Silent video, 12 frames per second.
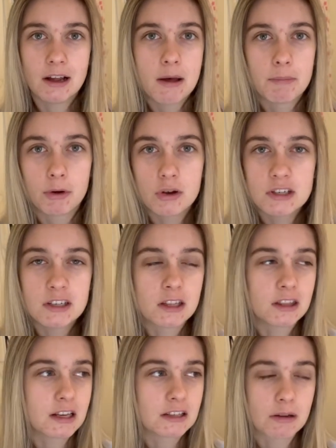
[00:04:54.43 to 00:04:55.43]
Because he did
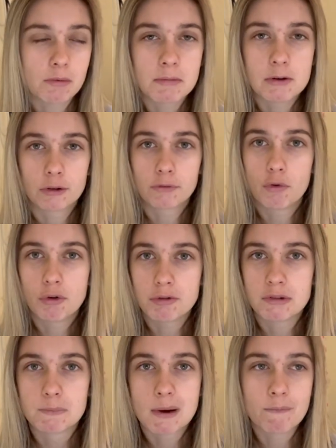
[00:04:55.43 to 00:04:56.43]
things like when we lost 4-0
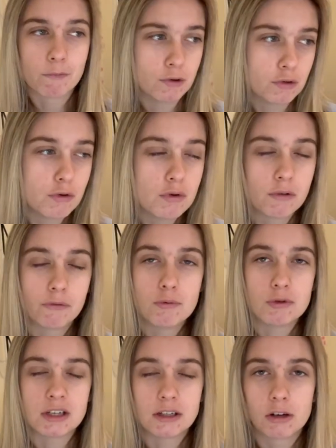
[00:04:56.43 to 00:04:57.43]
to Brentford, do the
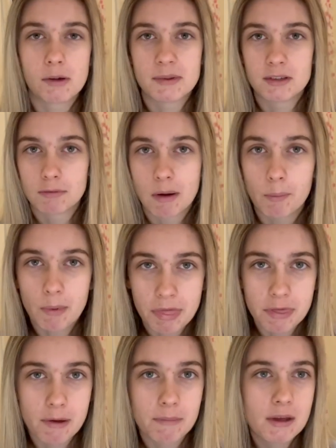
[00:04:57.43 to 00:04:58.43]
14-kilometre run with
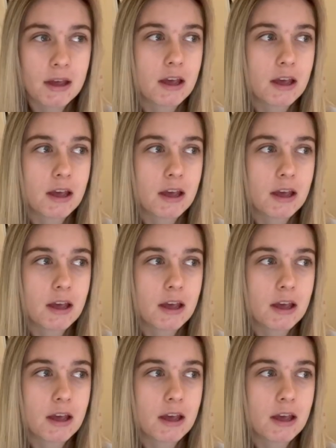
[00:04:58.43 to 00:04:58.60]
them.